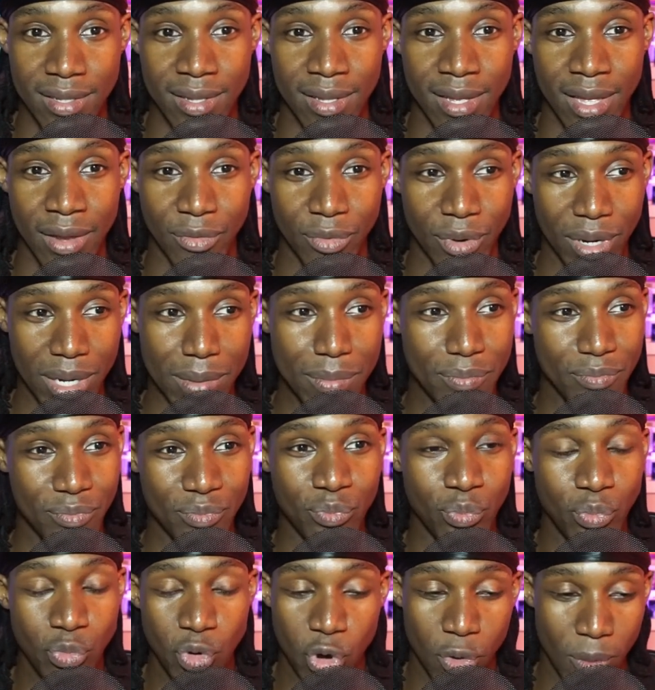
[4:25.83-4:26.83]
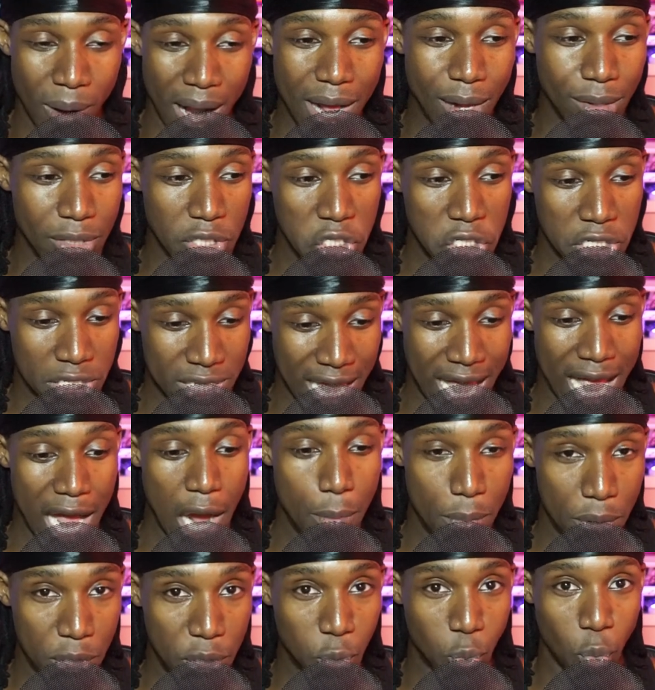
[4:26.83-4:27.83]
It really grounds just how
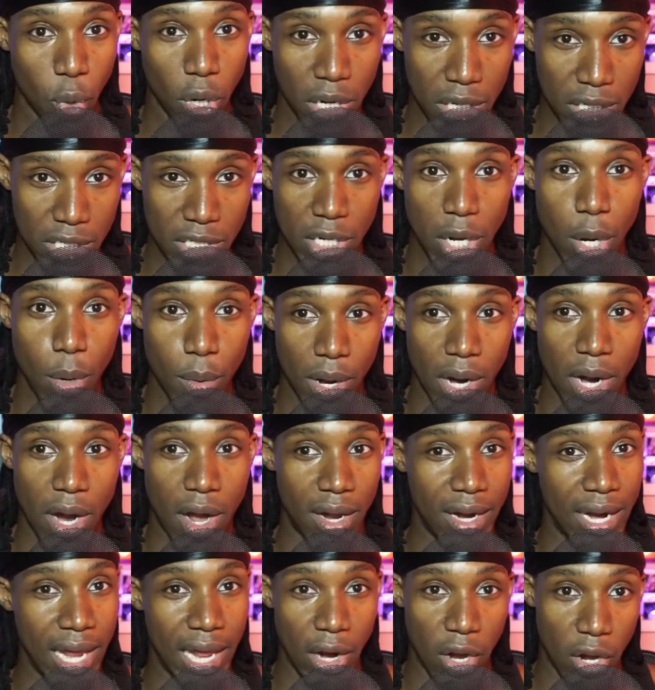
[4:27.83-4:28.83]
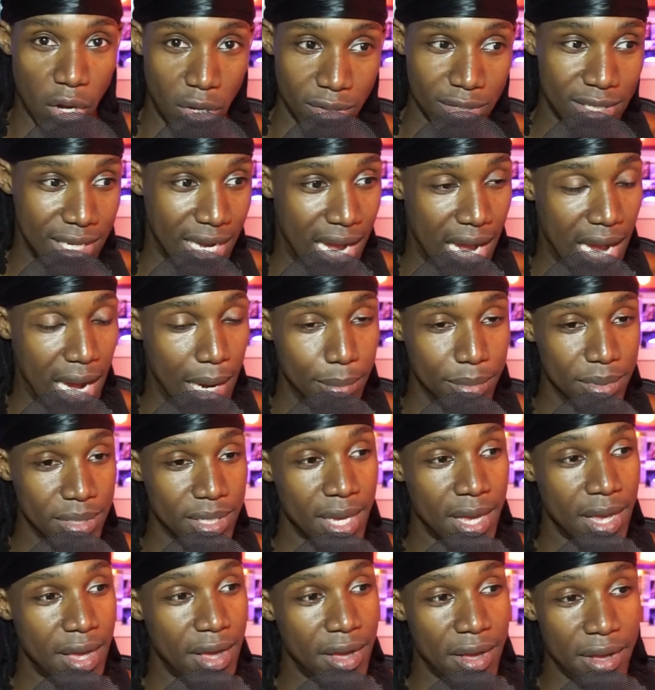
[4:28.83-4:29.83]
much work is going on at all times
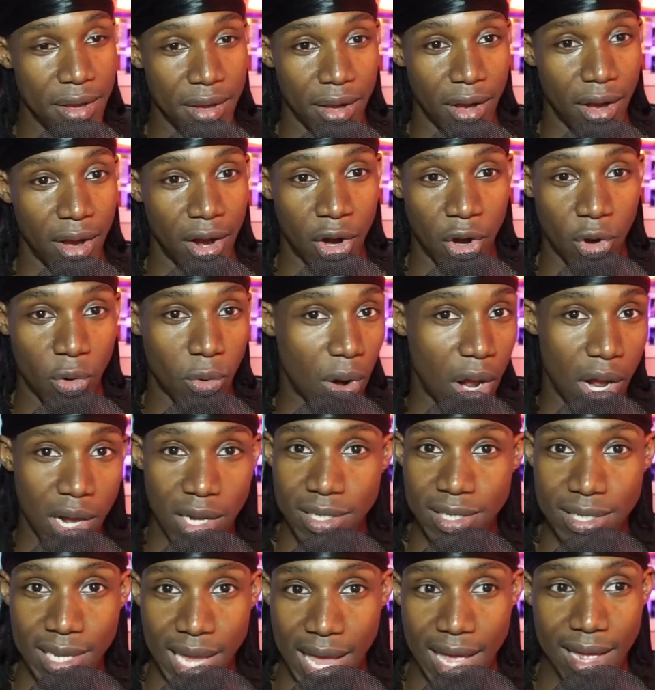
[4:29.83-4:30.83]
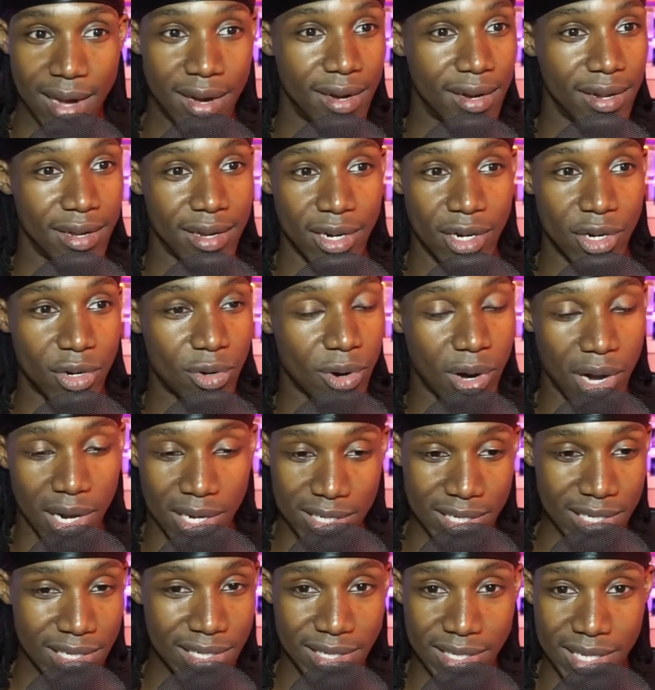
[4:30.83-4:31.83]
across Canada,
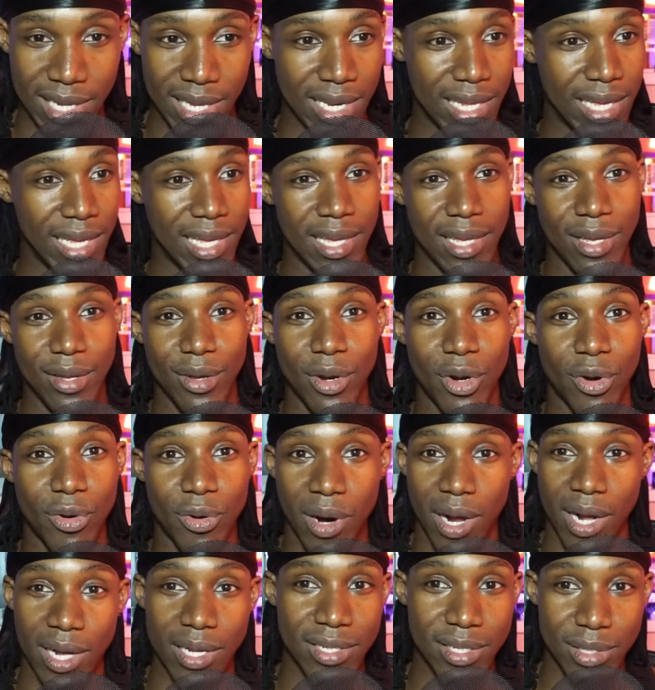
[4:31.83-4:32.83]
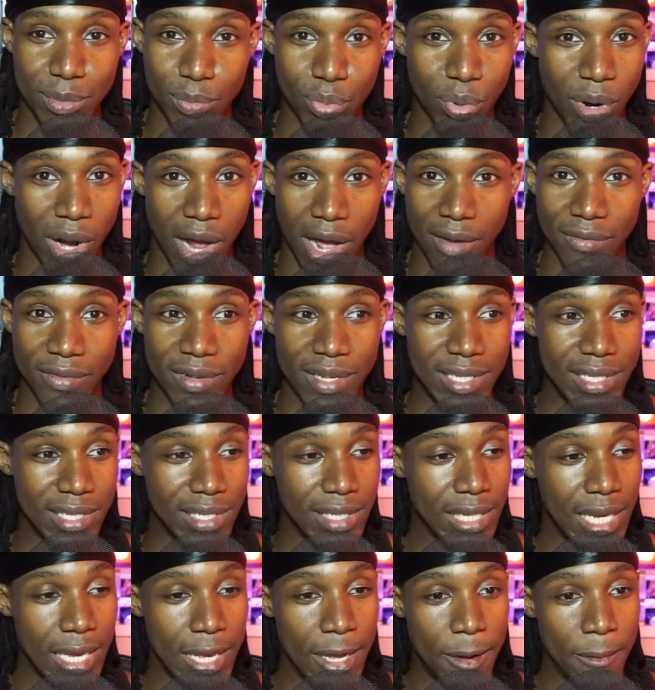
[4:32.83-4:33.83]
across the city, across your province,
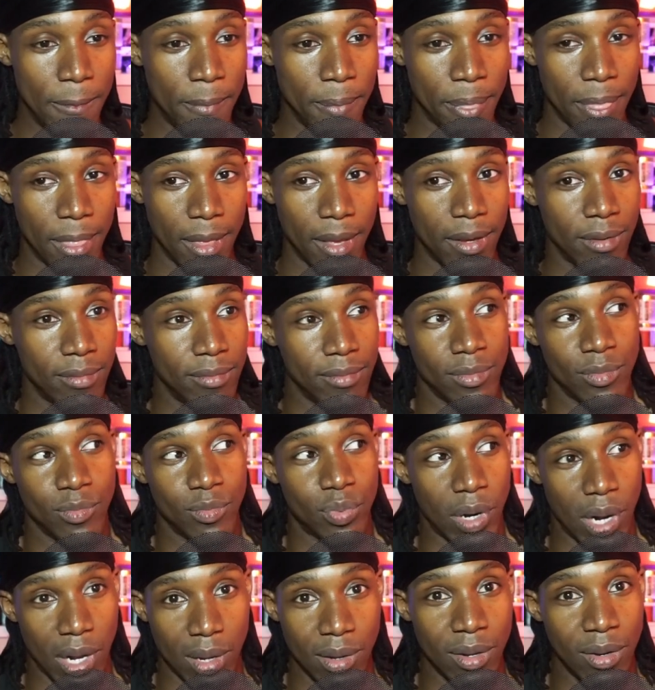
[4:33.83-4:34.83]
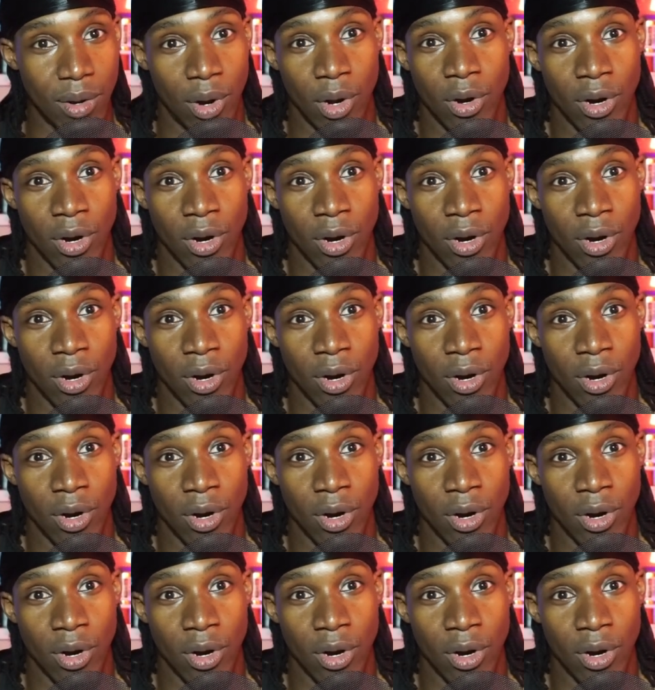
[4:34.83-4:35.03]
probably